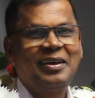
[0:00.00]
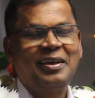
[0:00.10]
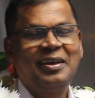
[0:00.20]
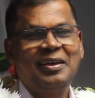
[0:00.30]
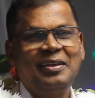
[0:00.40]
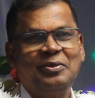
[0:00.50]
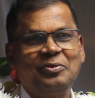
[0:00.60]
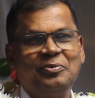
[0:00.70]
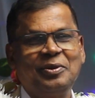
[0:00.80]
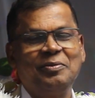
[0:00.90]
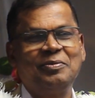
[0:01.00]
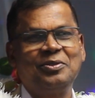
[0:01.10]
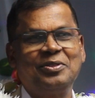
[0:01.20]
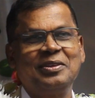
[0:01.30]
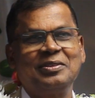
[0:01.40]
And one of the
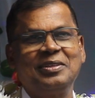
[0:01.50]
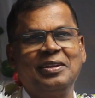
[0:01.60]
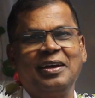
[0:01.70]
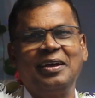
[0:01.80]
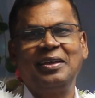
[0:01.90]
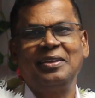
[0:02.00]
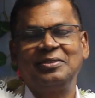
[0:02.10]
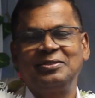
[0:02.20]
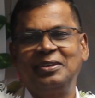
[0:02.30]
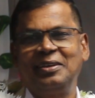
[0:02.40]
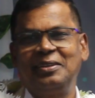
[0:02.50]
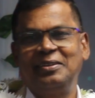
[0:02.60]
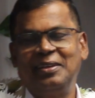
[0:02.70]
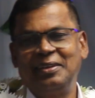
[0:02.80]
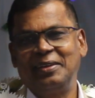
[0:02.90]
things that I
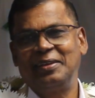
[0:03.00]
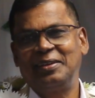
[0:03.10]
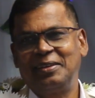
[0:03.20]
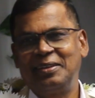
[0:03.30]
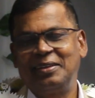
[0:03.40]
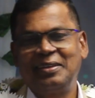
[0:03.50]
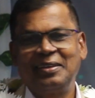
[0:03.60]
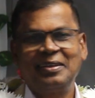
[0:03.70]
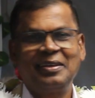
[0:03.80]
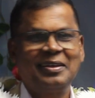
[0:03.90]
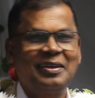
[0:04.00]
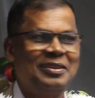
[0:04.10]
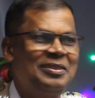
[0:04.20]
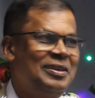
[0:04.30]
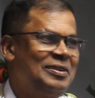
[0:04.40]
said
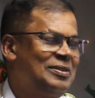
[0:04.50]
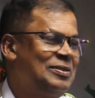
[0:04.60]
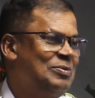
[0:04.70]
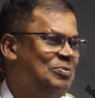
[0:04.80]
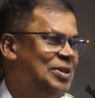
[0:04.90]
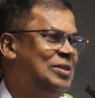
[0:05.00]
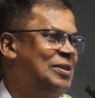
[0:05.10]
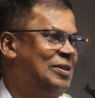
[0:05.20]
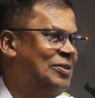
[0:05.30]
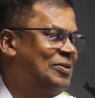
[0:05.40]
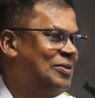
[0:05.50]
at that meeting